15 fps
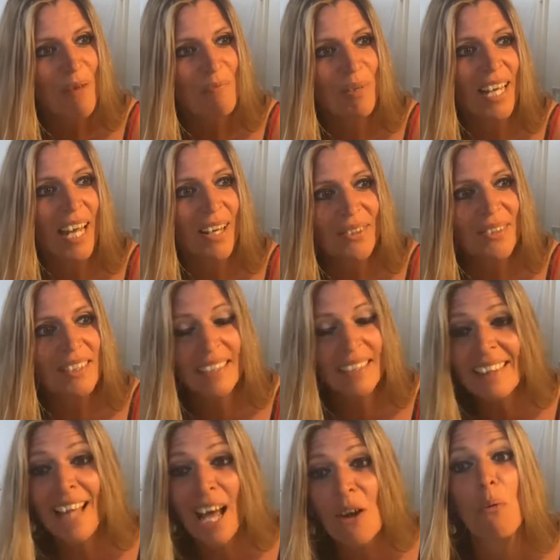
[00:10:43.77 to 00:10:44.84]
but I
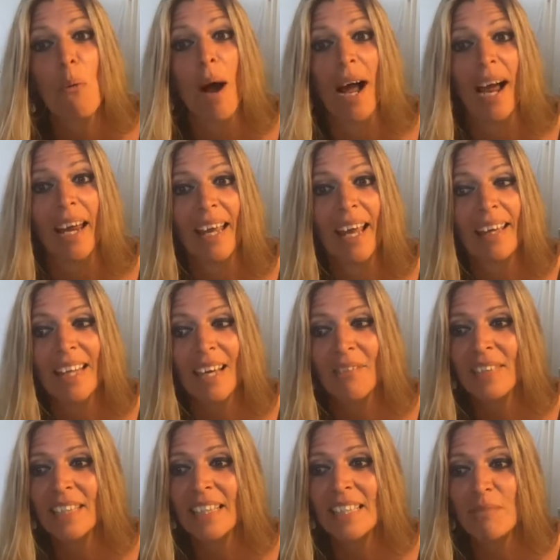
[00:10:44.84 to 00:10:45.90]
understand now why. And I
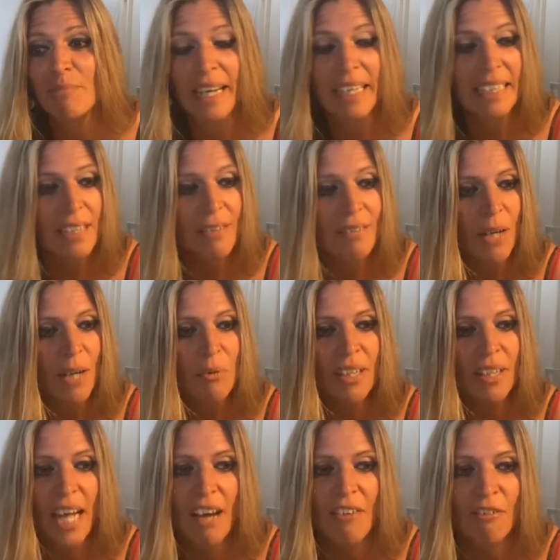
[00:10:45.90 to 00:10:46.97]
think it's my gift. I would
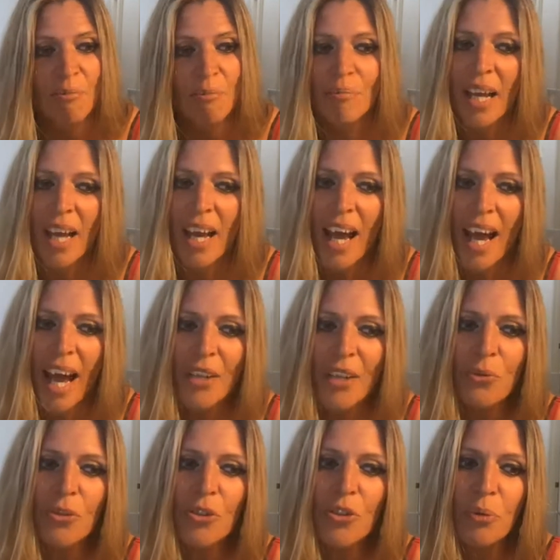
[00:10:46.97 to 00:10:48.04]
not have had
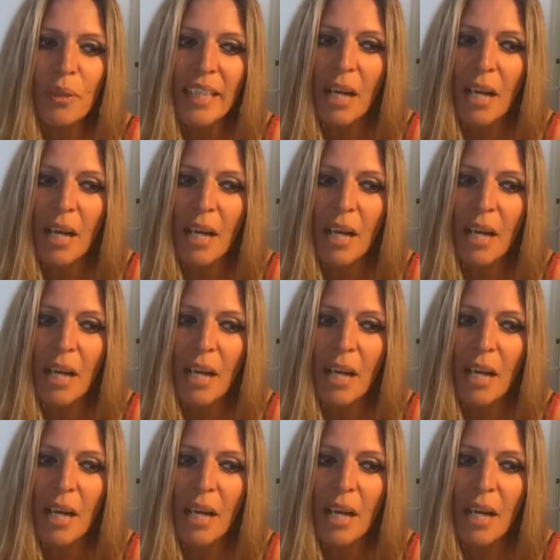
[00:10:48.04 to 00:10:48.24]
to go through it.